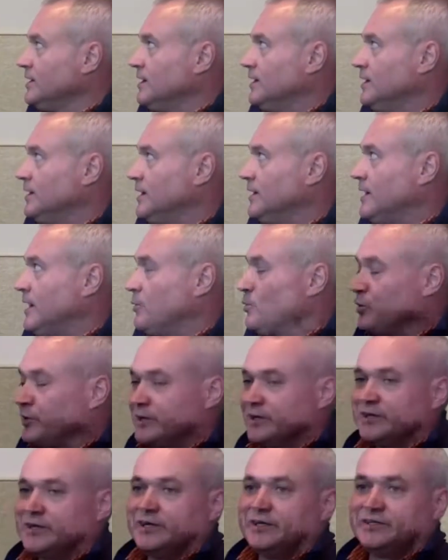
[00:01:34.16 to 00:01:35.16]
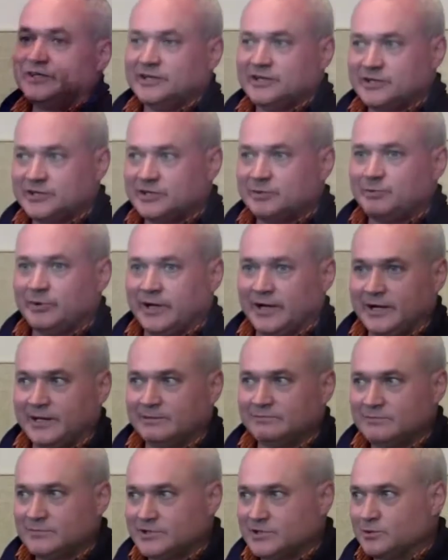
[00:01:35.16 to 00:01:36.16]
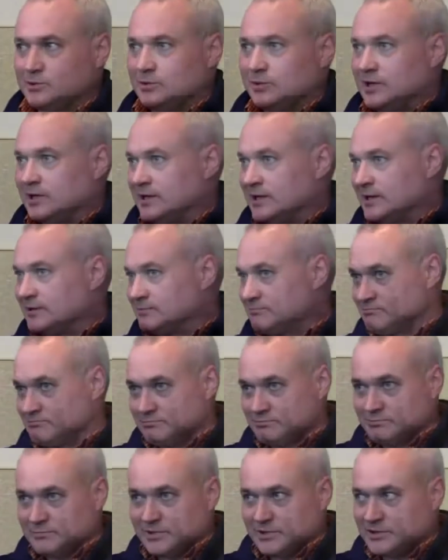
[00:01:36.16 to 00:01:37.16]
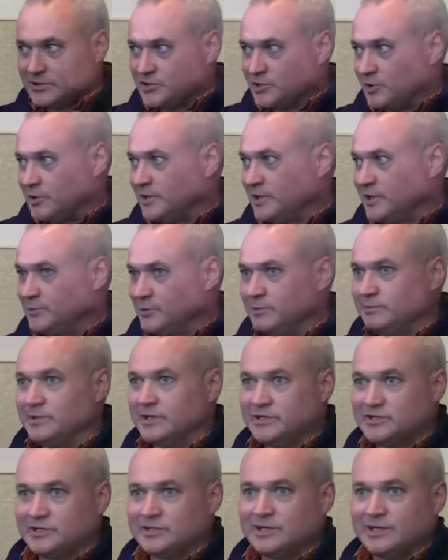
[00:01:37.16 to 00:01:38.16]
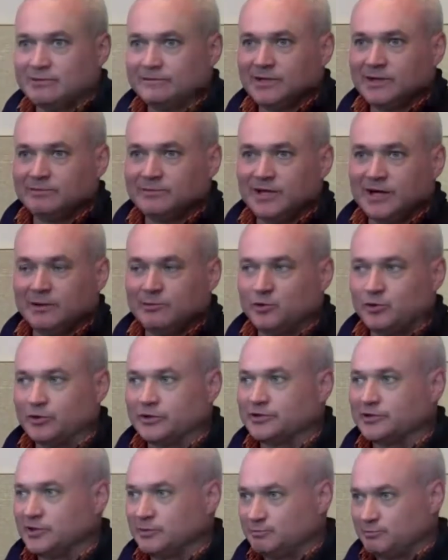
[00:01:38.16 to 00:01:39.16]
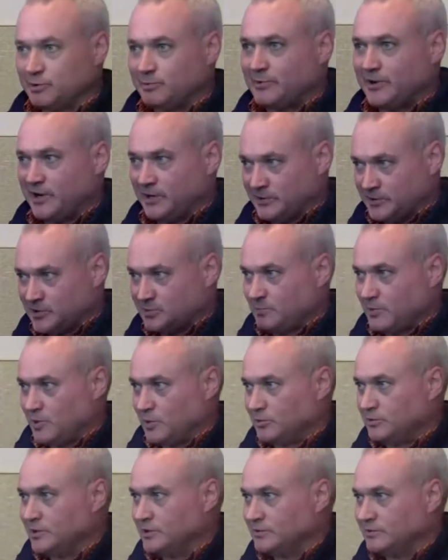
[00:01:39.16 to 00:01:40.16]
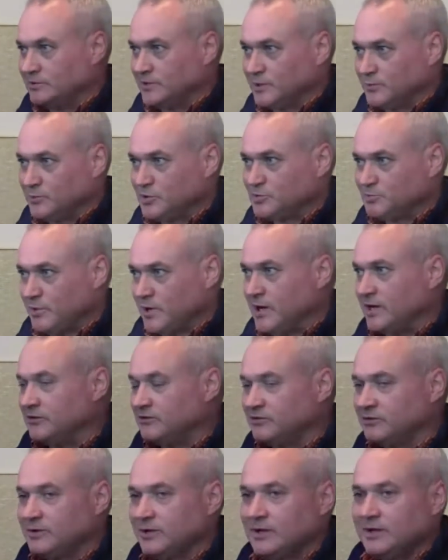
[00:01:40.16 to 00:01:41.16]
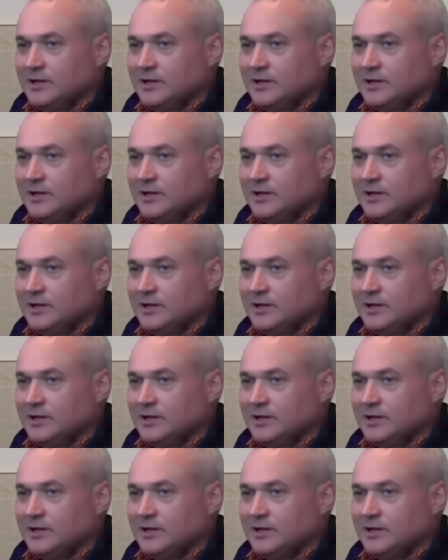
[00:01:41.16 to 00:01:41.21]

I work in contingency planning, so like Charlie Henry mentioned, I'm now more into the preparedness mode than response.